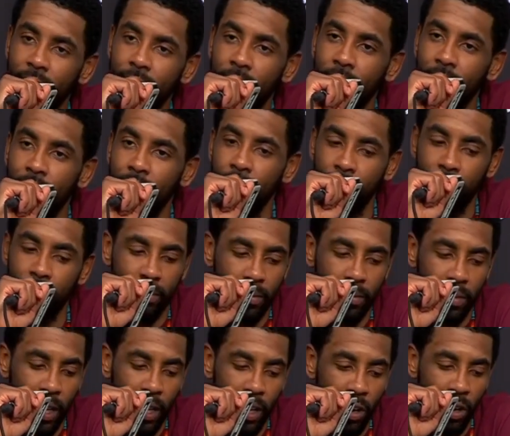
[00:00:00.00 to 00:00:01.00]
Um,
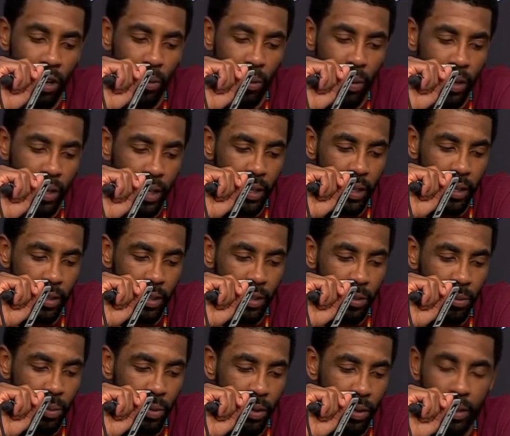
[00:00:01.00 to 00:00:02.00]
a lot of hard work getting to
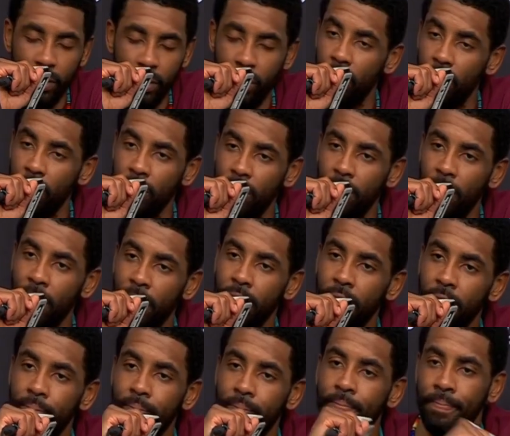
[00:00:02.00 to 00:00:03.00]
this point. Total team
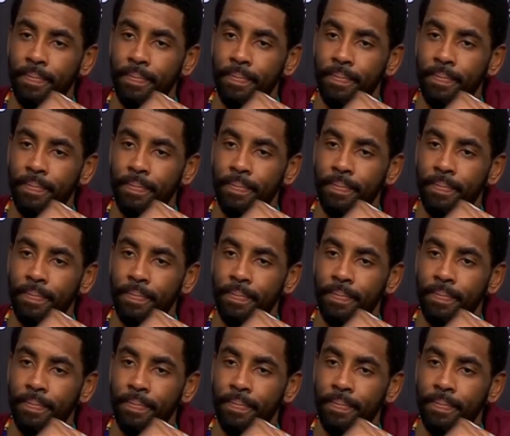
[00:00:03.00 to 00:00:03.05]
effort.